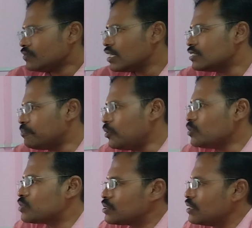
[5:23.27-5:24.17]

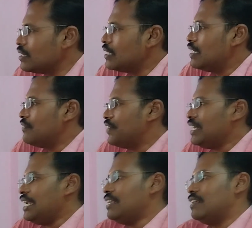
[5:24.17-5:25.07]
Suppose we
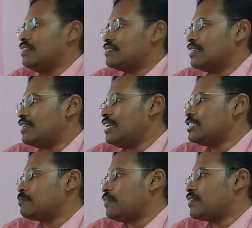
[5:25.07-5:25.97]
need the
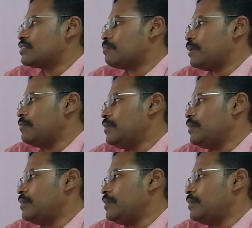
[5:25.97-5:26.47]
centralized power supply,